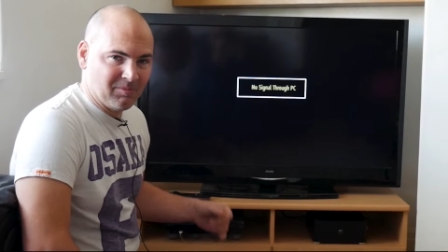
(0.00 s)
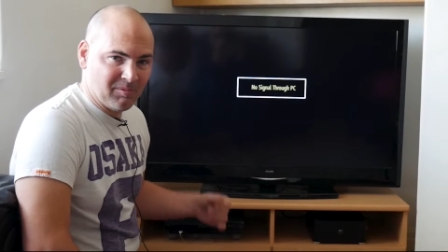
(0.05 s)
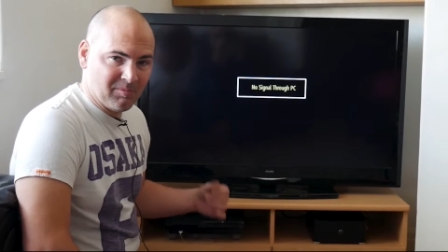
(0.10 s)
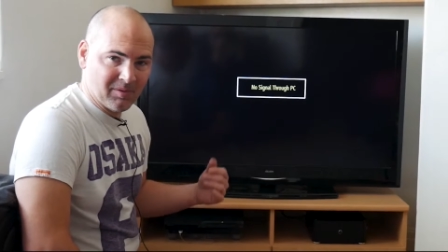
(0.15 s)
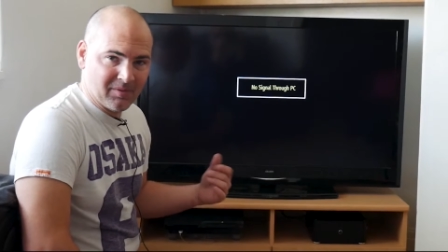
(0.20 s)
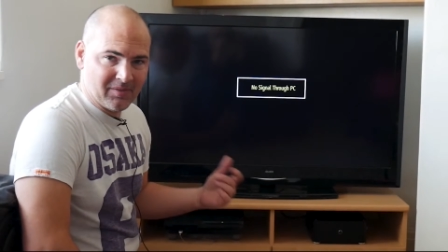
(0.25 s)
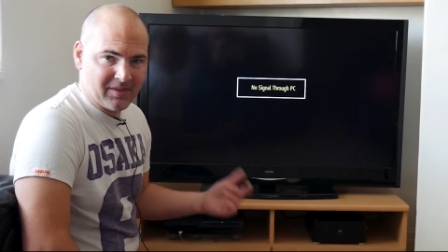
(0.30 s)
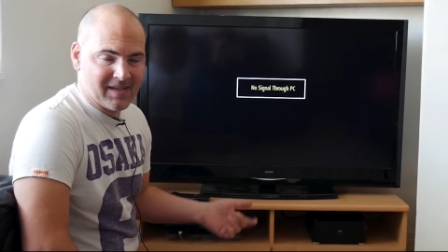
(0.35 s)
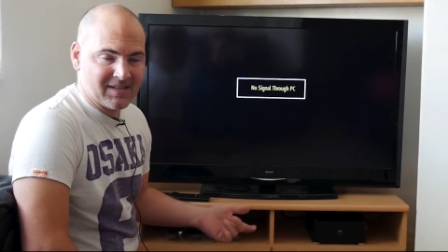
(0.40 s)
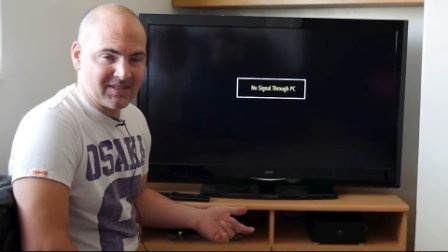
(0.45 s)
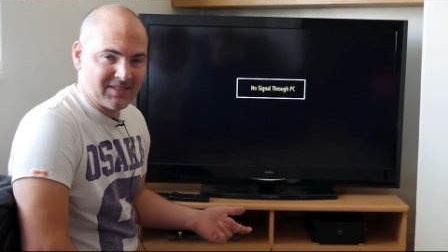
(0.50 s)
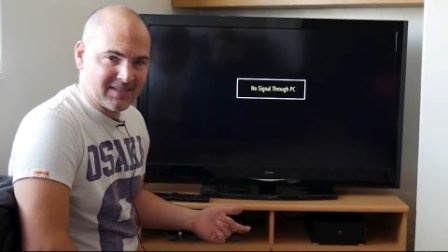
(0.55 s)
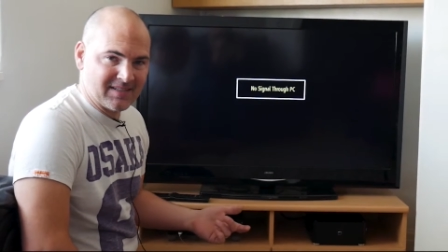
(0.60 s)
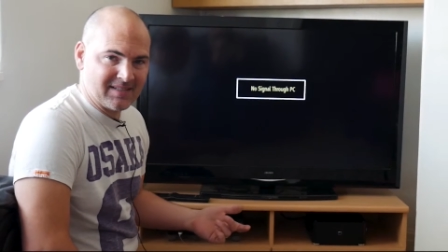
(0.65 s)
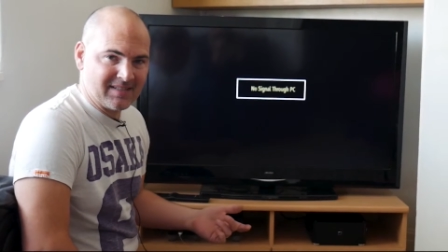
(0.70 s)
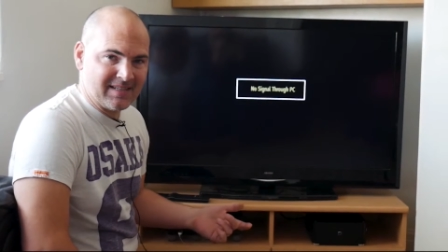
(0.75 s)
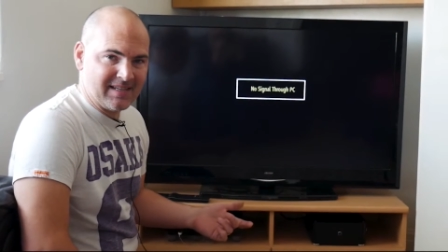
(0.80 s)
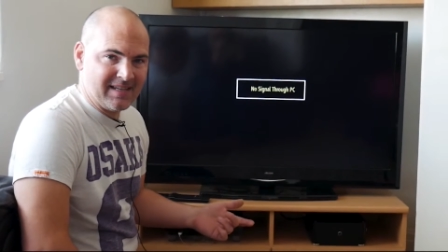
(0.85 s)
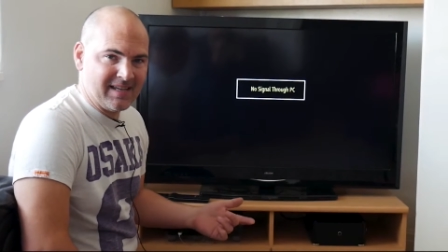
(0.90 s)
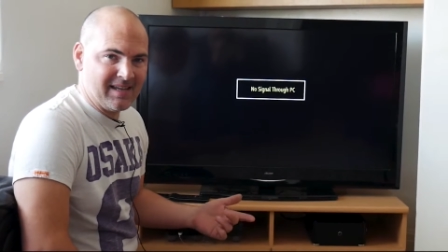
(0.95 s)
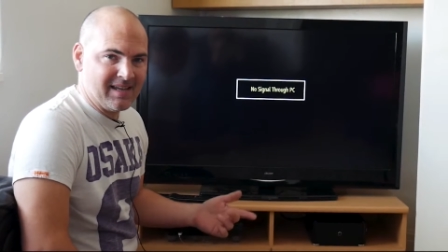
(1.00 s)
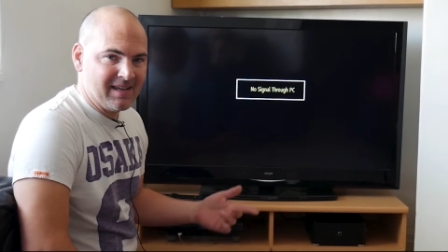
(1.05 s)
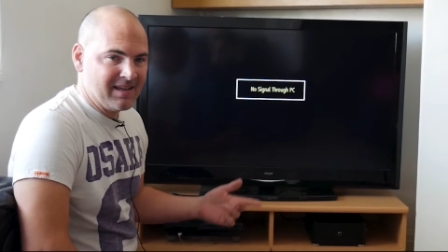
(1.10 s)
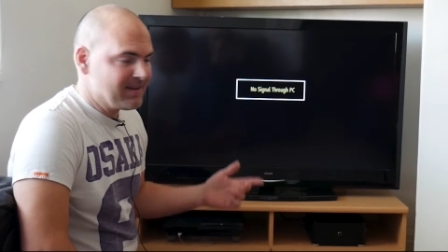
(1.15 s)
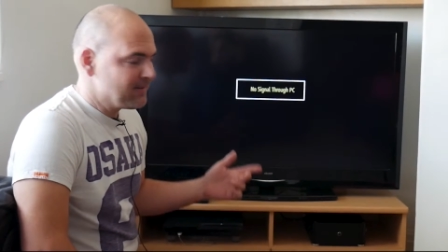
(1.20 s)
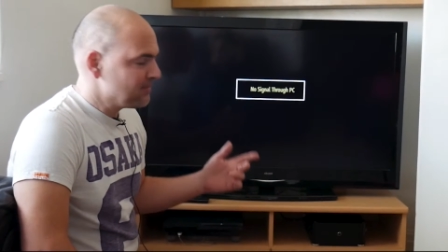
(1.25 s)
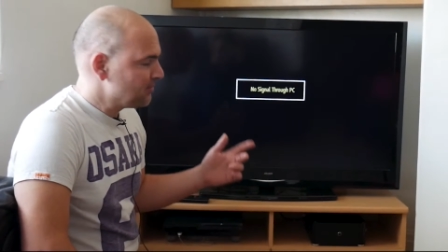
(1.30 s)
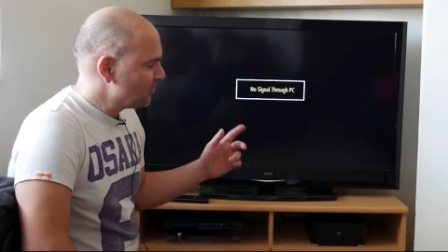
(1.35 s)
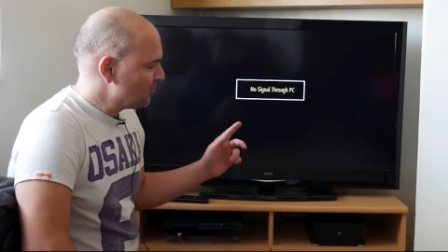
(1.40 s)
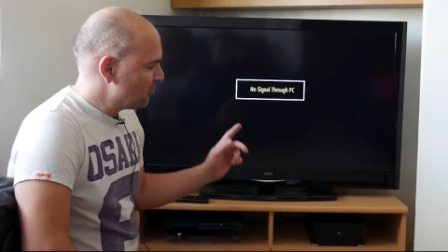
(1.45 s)
We've put the SSD
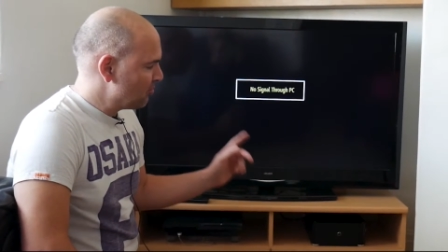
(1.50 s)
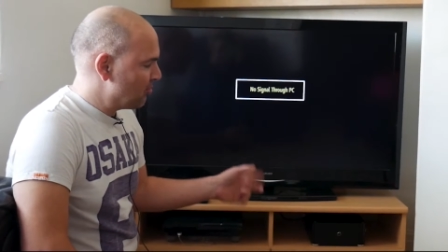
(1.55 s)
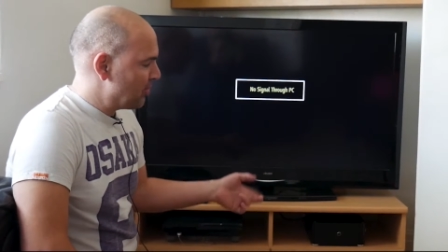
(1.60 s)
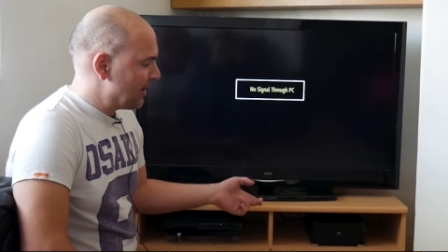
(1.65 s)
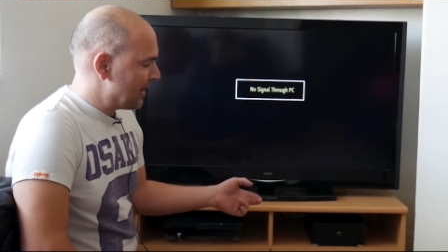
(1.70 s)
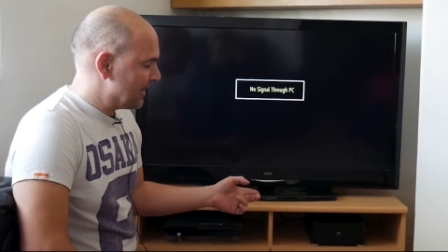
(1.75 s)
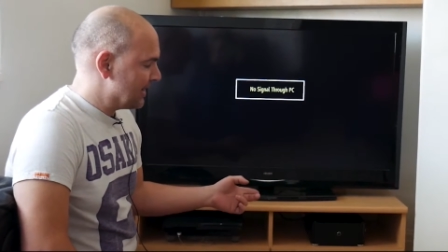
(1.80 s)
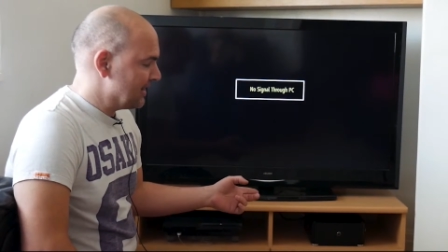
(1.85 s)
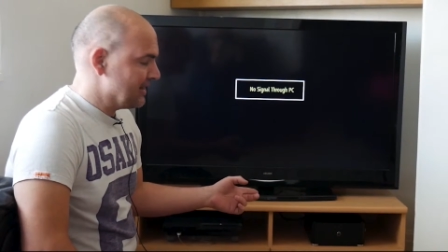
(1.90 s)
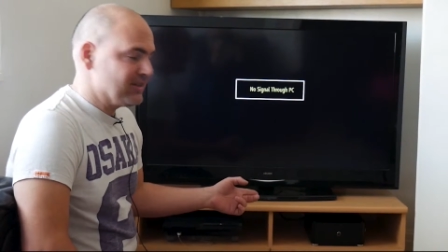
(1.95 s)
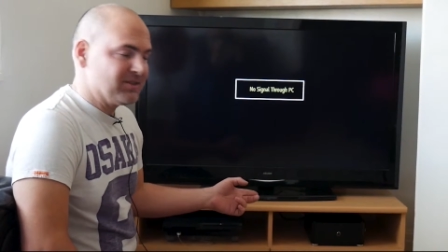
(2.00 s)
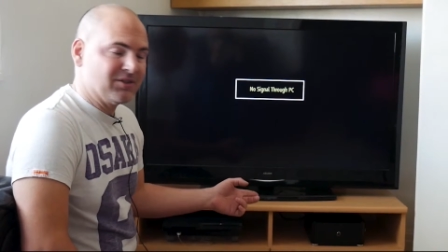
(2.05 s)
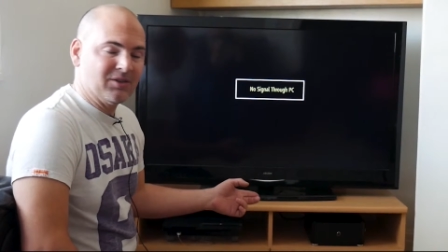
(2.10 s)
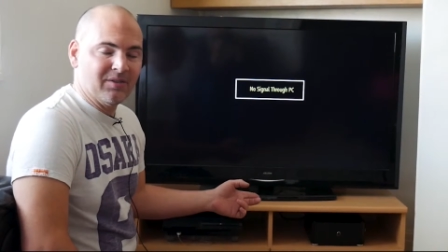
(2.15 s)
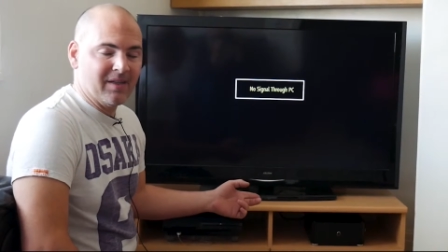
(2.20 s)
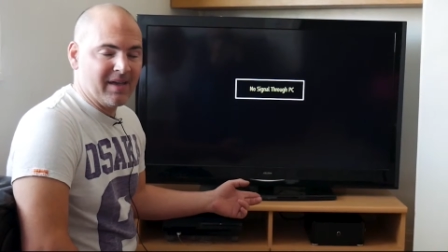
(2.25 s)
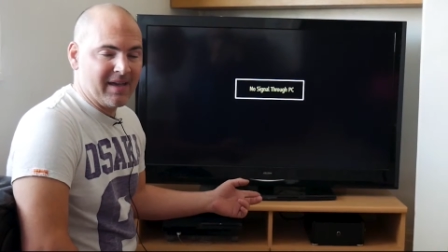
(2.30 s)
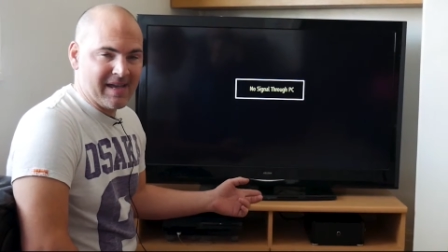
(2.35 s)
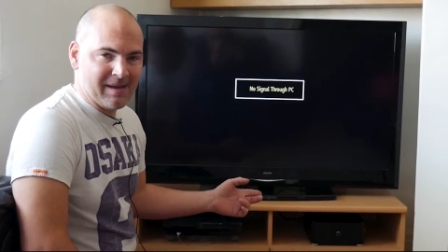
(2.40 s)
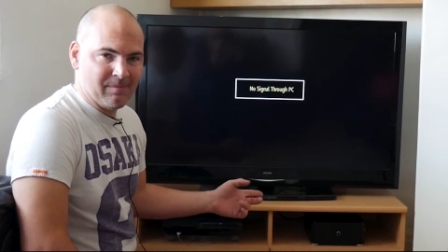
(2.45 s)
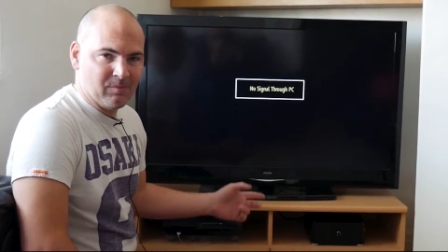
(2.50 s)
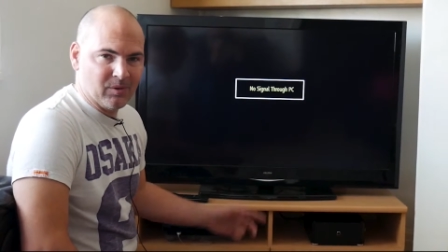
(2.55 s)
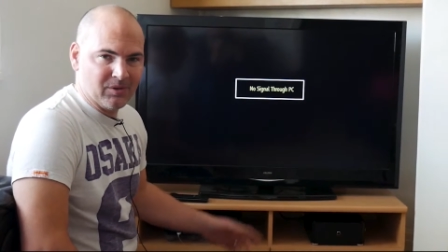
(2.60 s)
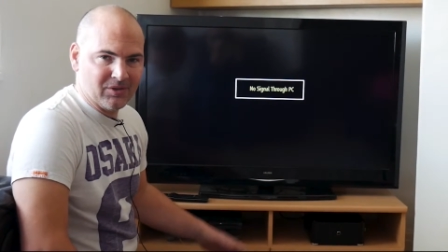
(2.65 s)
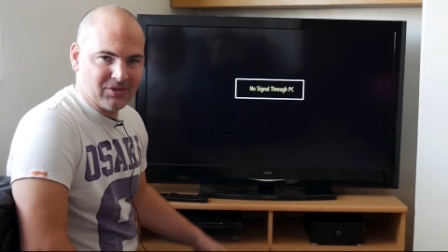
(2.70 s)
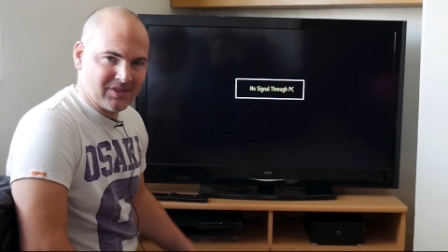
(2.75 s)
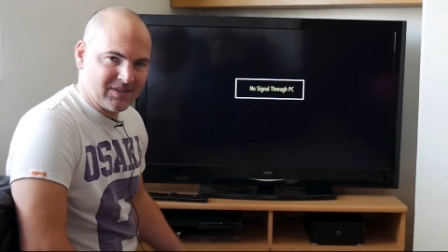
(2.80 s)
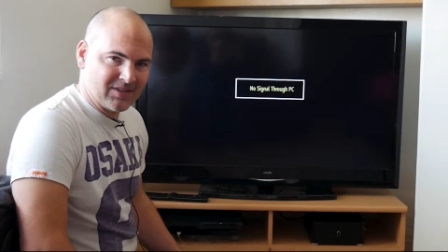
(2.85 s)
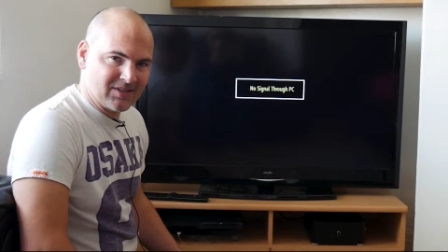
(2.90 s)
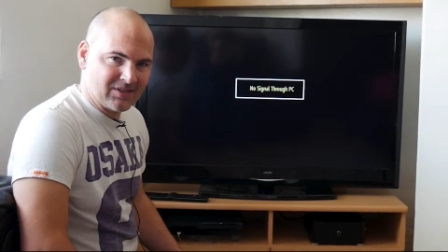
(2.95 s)
back into the
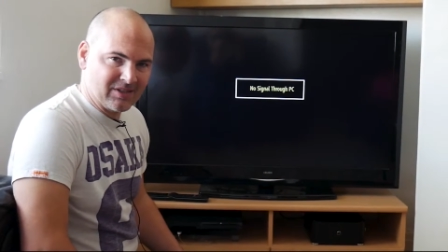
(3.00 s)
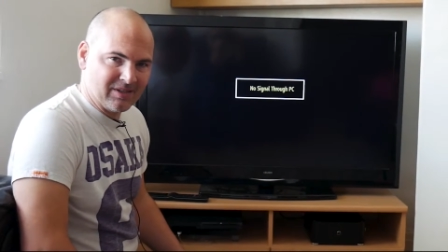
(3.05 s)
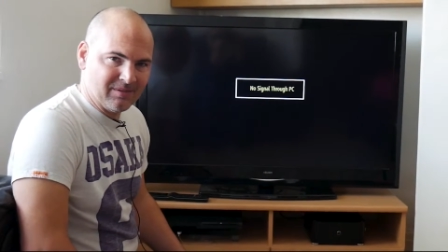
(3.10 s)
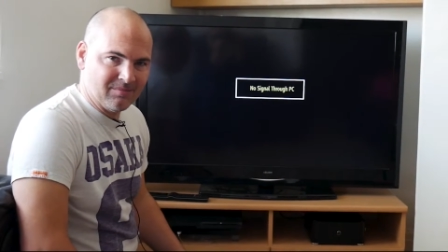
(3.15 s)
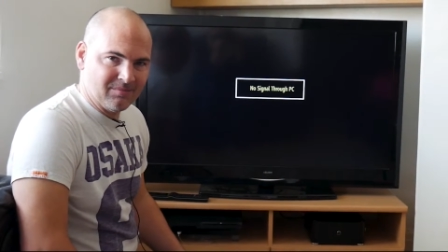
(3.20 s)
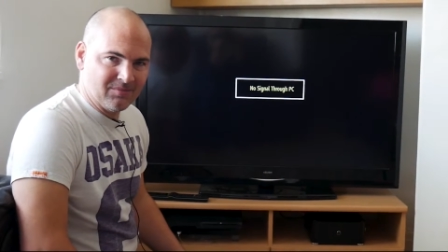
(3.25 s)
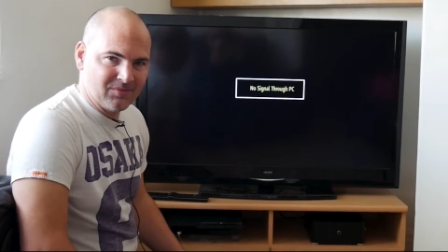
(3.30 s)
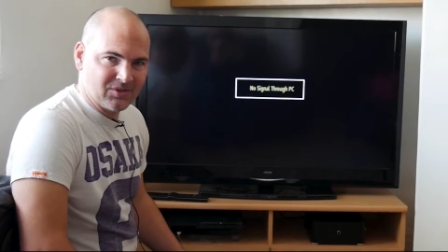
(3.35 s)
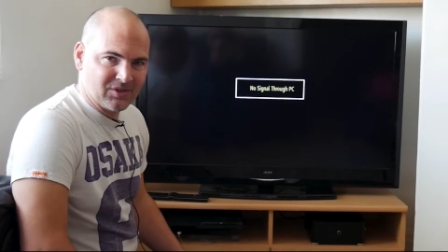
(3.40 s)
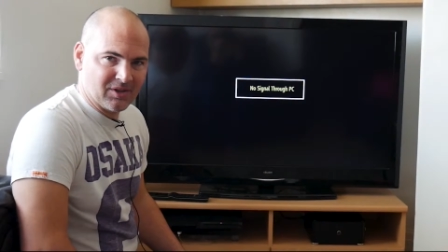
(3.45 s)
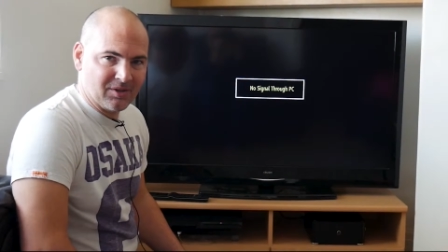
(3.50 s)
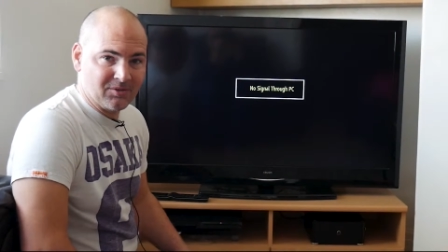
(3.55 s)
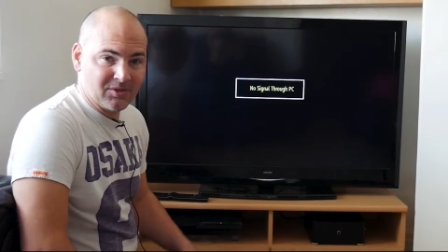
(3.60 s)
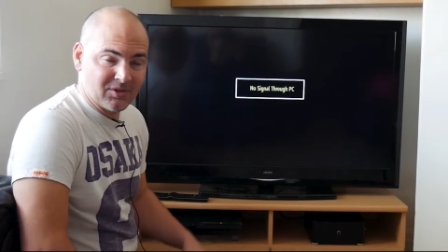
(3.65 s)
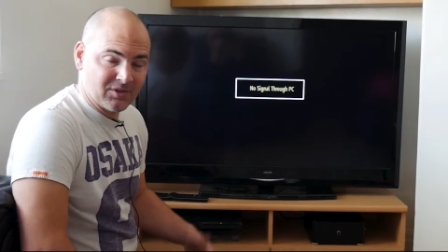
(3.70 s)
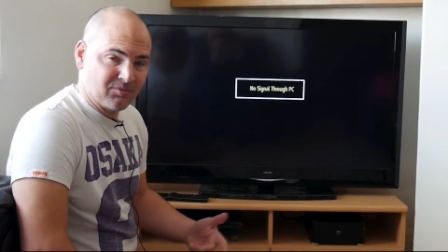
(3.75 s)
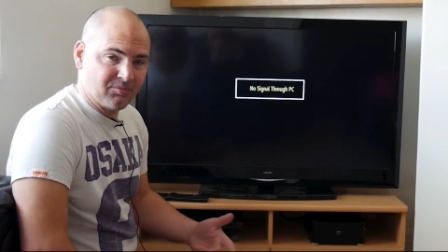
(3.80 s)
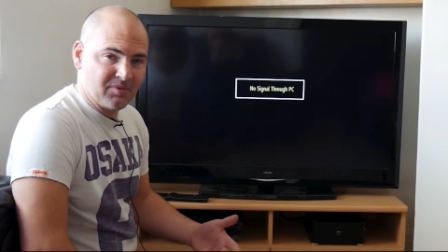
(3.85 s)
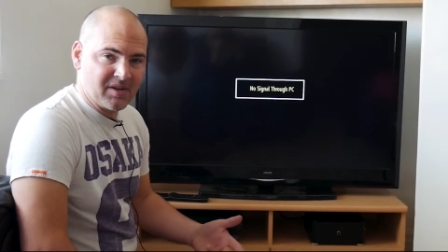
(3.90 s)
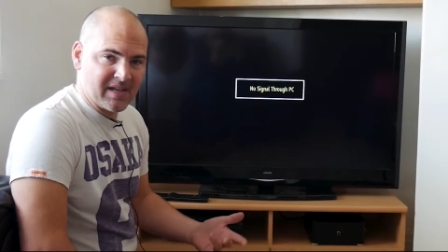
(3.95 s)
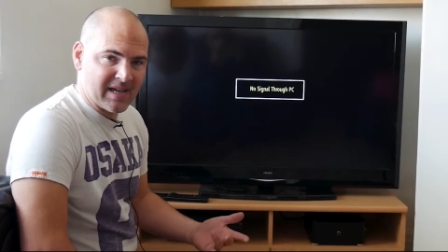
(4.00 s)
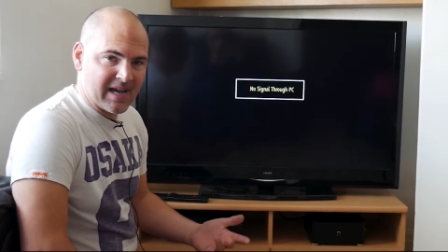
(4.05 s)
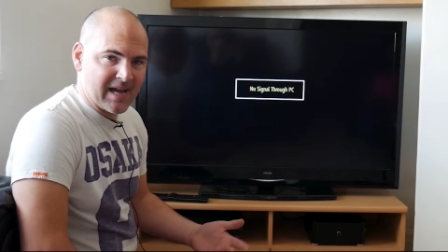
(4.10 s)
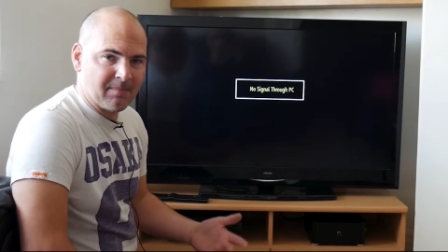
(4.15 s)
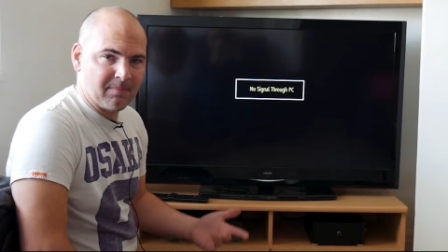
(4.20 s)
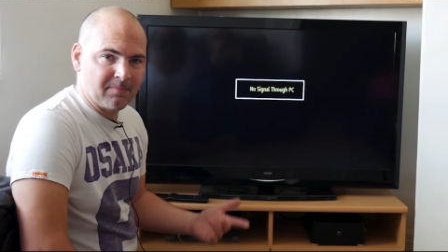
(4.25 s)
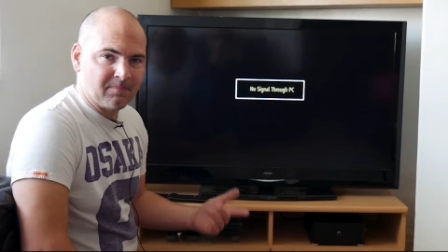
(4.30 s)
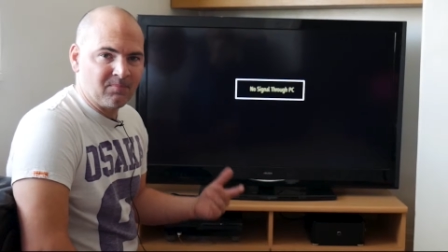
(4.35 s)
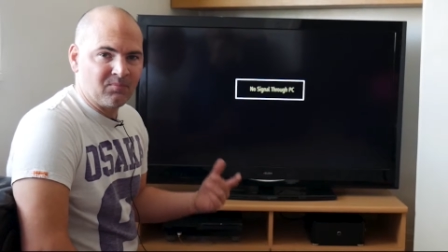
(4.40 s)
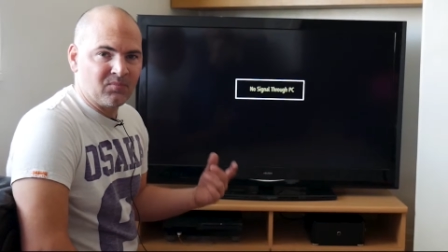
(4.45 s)
AM1 system. So just to recap,